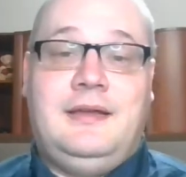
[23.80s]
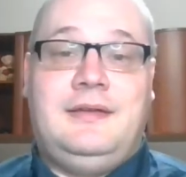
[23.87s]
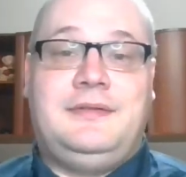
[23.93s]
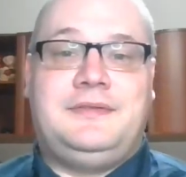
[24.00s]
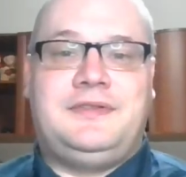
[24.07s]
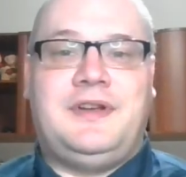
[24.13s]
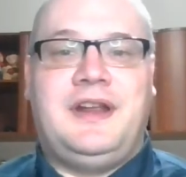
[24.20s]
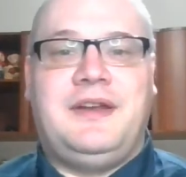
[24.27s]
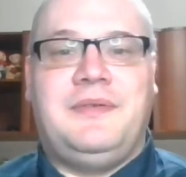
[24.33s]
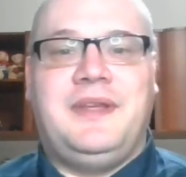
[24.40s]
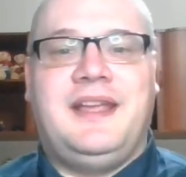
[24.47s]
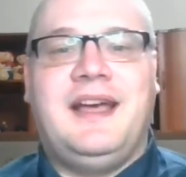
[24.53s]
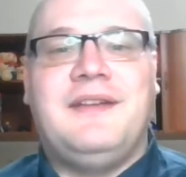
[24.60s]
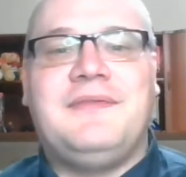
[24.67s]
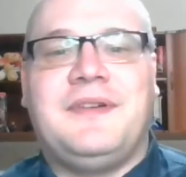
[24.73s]
trying to
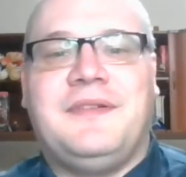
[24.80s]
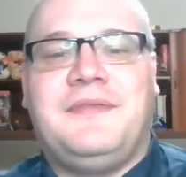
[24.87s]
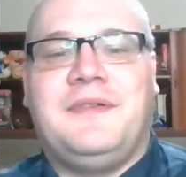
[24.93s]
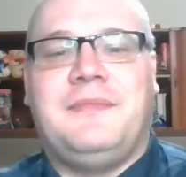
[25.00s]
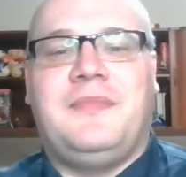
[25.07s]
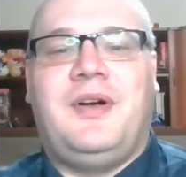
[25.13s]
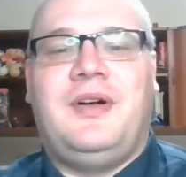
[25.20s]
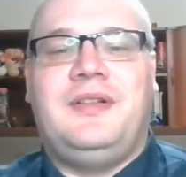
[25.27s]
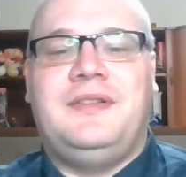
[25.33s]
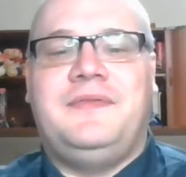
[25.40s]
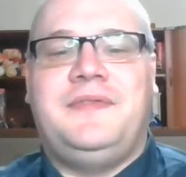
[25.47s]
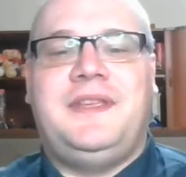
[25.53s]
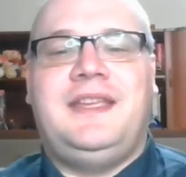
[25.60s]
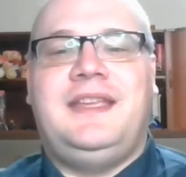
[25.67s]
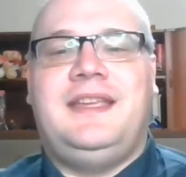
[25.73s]
recover from all of
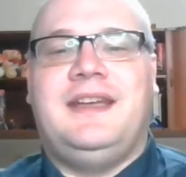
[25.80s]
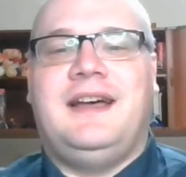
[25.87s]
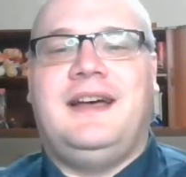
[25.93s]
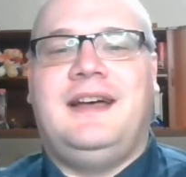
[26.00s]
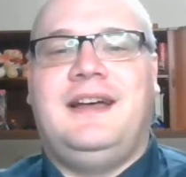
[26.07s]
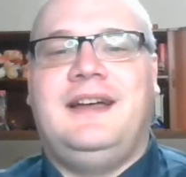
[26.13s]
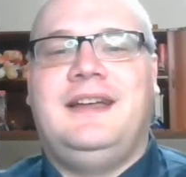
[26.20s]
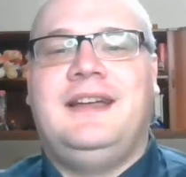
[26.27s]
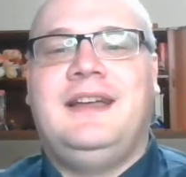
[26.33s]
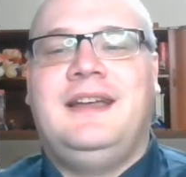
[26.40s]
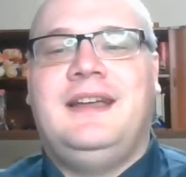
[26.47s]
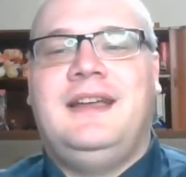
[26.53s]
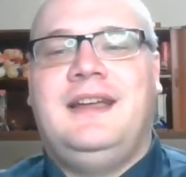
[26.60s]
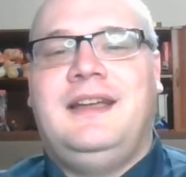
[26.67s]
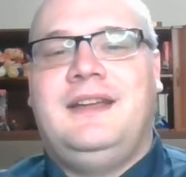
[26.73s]
the
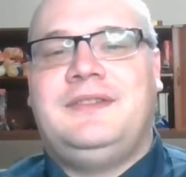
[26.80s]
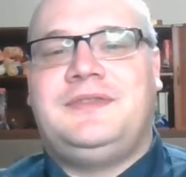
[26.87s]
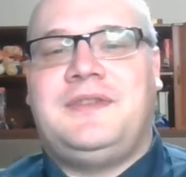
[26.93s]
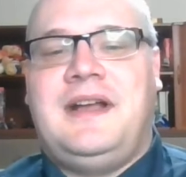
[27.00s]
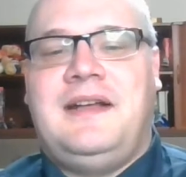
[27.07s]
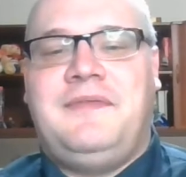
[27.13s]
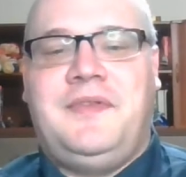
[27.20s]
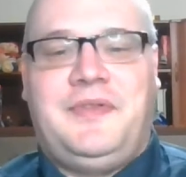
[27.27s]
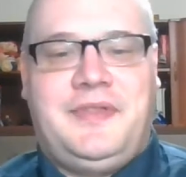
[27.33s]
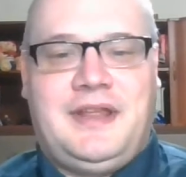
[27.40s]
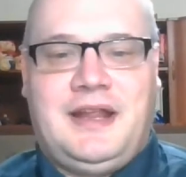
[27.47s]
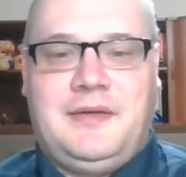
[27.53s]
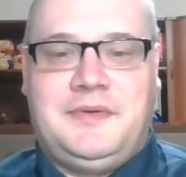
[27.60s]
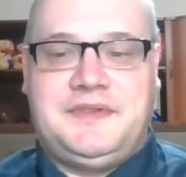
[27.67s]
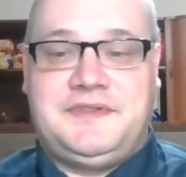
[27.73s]
travel that
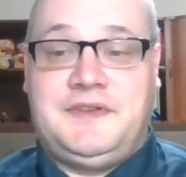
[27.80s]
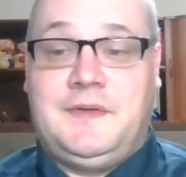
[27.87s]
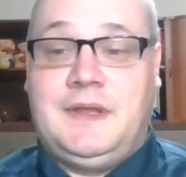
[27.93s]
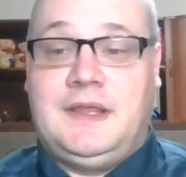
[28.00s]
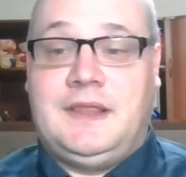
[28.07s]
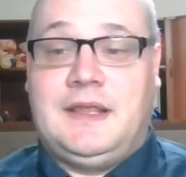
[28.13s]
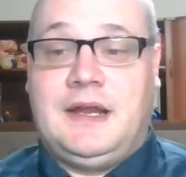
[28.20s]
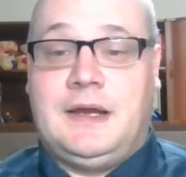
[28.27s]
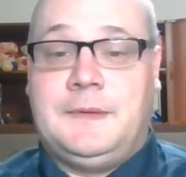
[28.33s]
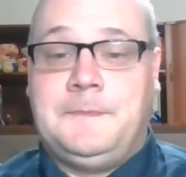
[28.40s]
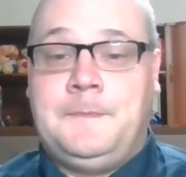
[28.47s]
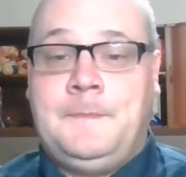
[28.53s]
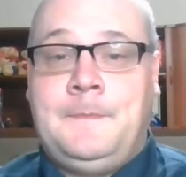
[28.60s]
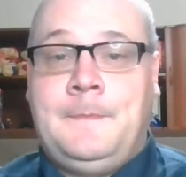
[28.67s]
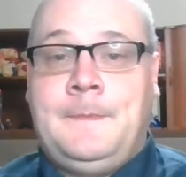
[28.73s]
I was doing there.
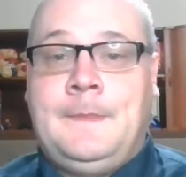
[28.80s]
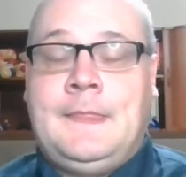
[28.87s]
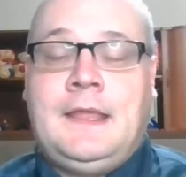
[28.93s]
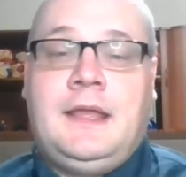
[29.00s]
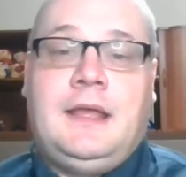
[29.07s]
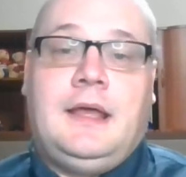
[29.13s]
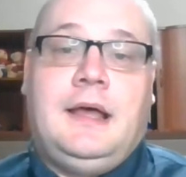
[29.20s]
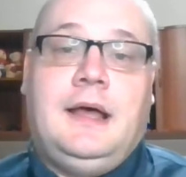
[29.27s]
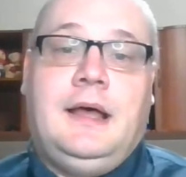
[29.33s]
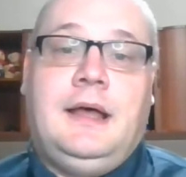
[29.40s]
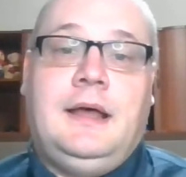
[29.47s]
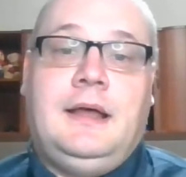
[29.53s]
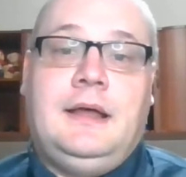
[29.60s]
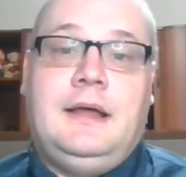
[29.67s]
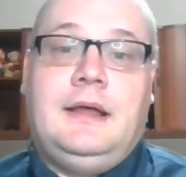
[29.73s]

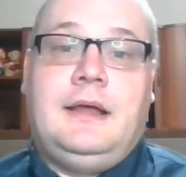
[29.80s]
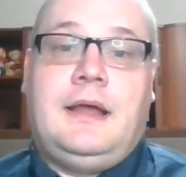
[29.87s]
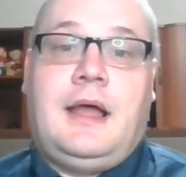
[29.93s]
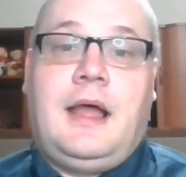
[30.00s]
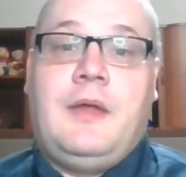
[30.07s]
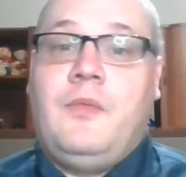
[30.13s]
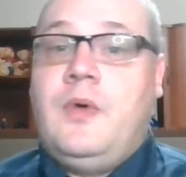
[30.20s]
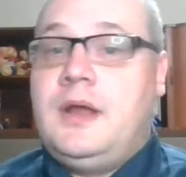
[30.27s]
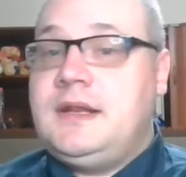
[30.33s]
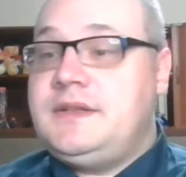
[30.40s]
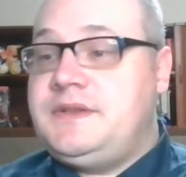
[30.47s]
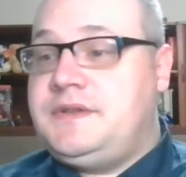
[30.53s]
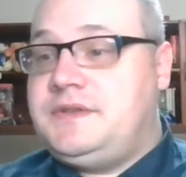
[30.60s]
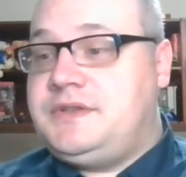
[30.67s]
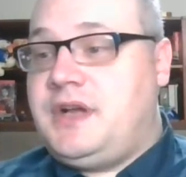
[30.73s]
Uh, I wanted
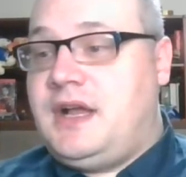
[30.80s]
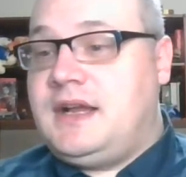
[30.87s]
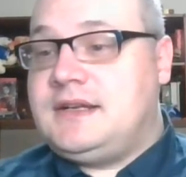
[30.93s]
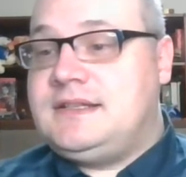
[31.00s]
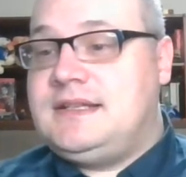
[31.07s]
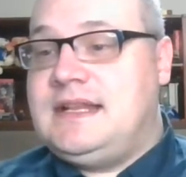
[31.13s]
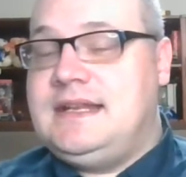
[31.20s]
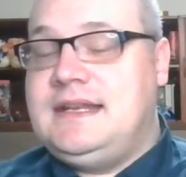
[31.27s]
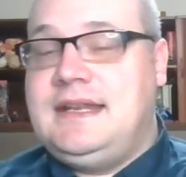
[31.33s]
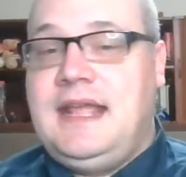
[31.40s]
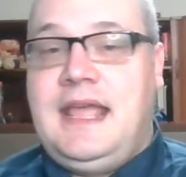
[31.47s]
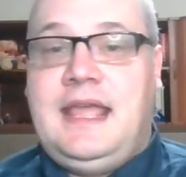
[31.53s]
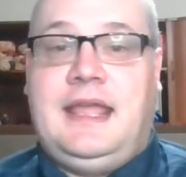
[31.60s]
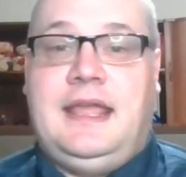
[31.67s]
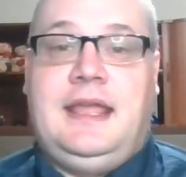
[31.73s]
to talk
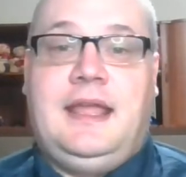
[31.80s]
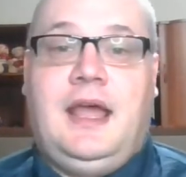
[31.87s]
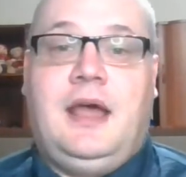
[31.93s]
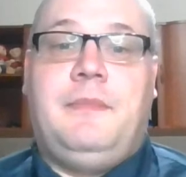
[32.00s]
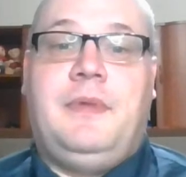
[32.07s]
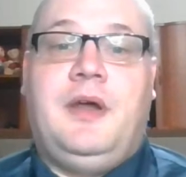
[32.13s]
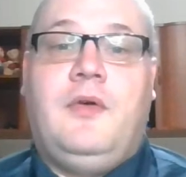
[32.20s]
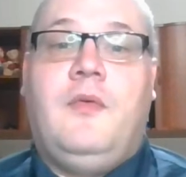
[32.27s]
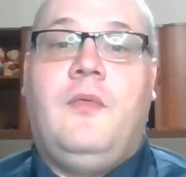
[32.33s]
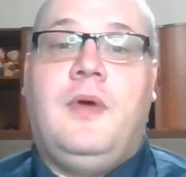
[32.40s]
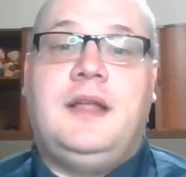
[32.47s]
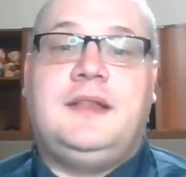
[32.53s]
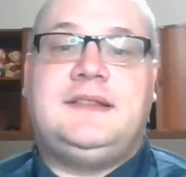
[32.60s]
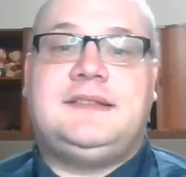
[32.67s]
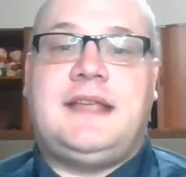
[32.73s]
today about
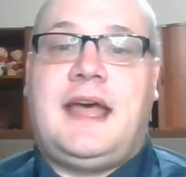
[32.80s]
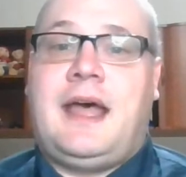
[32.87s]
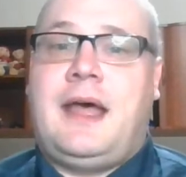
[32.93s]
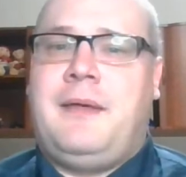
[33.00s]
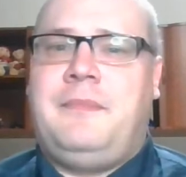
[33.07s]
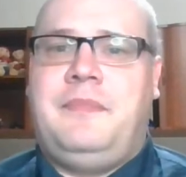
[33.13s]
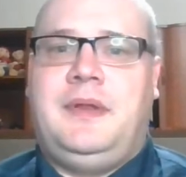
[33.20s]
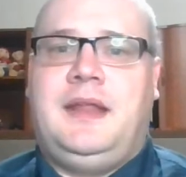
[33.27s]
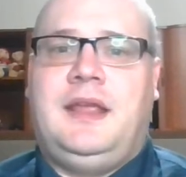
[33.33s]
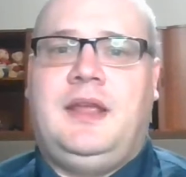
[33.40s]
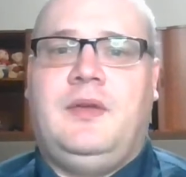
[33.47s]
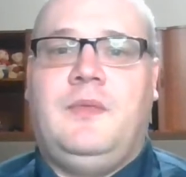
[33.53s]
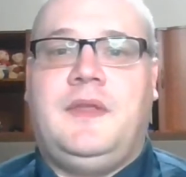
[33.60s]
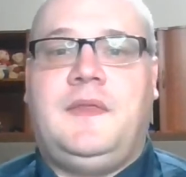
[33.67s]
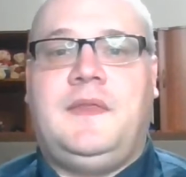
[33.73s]
what's
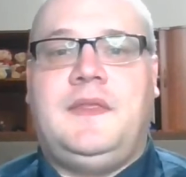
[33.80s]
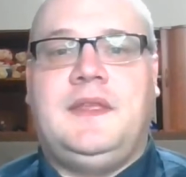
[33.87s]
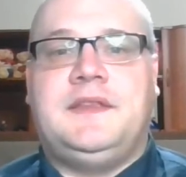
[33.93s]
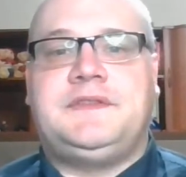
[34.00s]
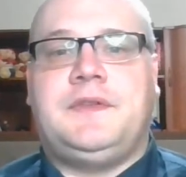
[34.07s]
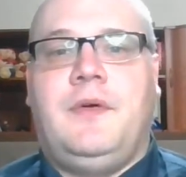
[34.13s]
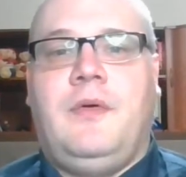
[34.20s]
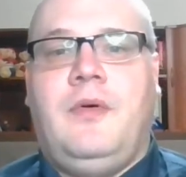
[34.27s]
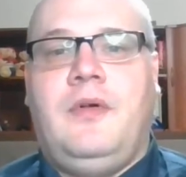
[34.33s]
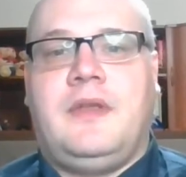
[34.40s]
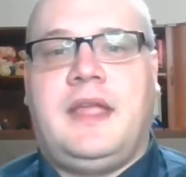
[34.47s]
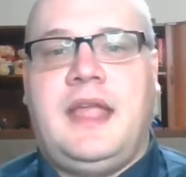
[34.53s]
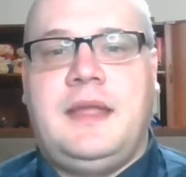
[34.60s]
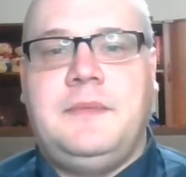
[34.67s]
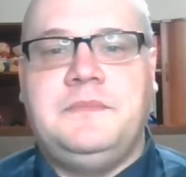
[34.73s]
happening with this whole
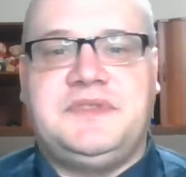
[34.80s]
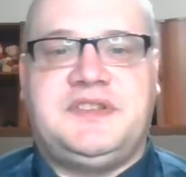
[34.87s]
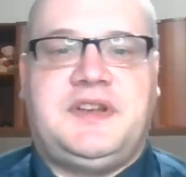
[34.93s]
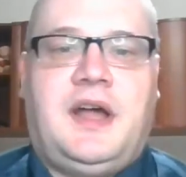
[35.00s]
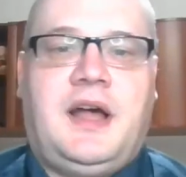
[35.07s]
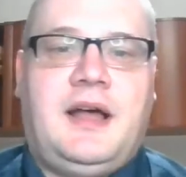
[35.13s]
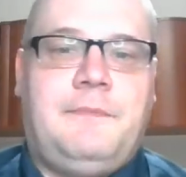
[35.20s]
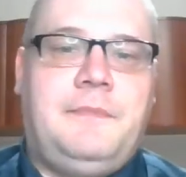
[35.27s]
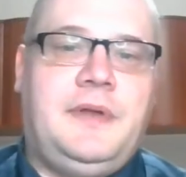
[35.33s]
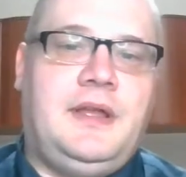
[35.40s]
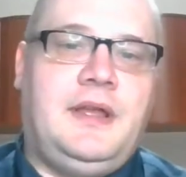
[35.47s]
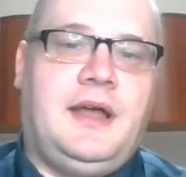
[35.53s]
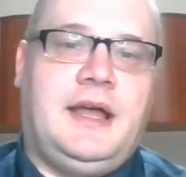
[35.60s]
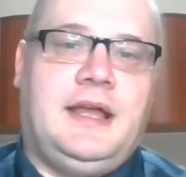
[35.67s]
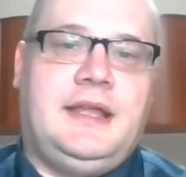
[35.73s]
GameStop
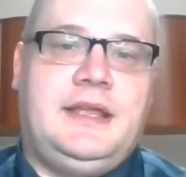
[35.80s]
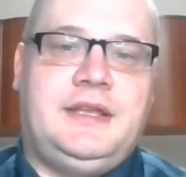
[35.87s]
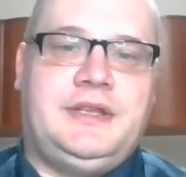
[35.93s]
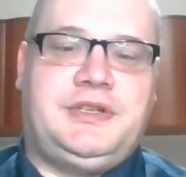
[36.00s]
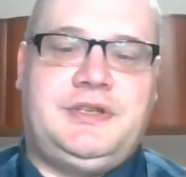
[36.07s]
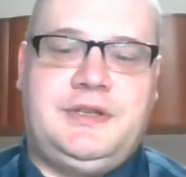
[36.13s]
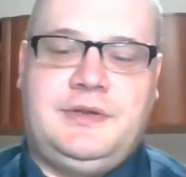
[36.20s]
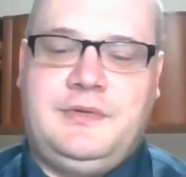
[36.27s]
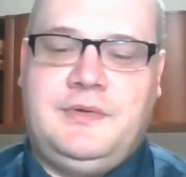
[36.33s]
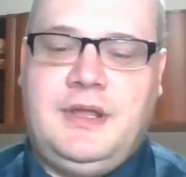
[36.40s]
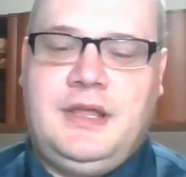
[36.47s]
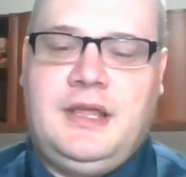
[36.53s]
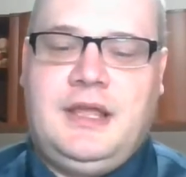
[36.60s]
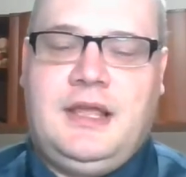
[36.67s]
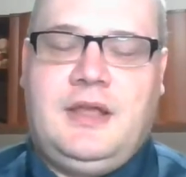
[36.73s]
issue,
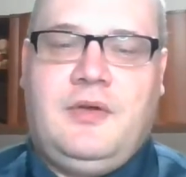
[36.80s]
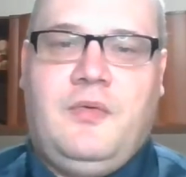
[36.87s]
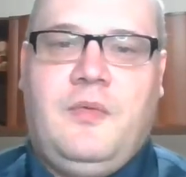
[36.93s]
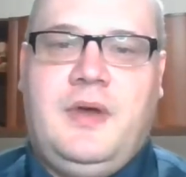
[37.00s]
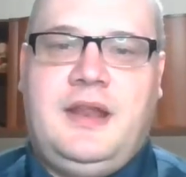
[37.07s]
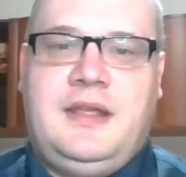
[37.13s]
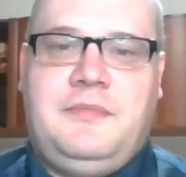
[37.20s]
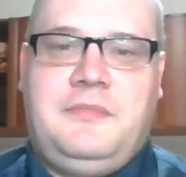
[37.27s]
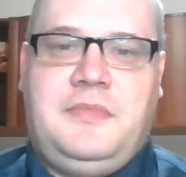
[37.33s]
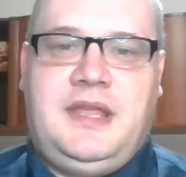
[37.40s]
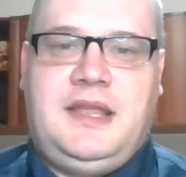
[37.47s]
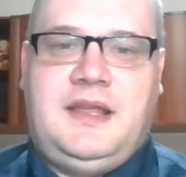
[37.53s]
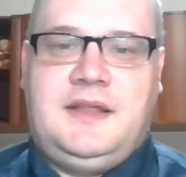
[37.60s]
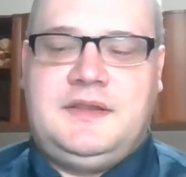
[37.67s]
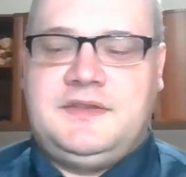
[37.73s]
what it
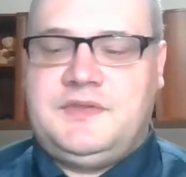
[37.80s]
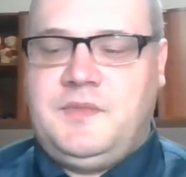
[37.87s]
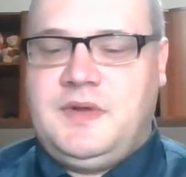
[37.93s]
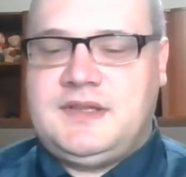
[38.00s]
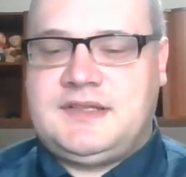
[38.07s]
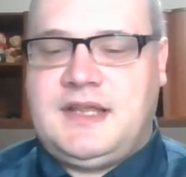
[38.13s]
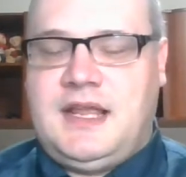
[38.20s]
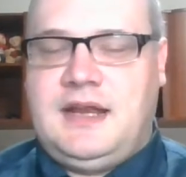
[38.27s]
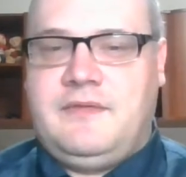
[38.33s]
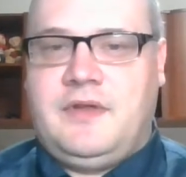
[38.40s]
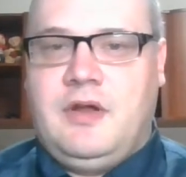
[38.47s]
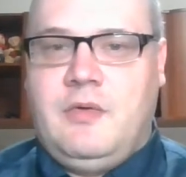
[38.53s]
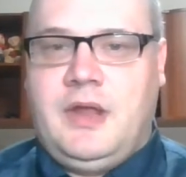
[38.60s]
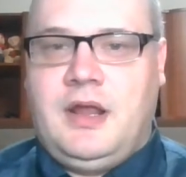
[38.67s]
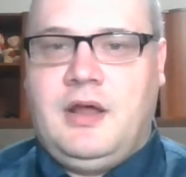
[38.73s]
means, what's kind of
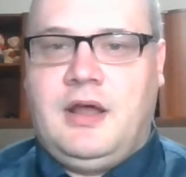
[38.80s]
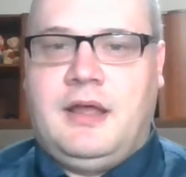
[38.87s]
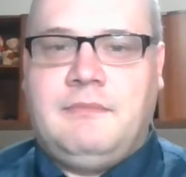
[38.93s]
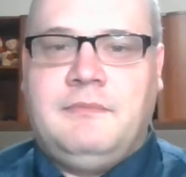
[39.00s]
going on.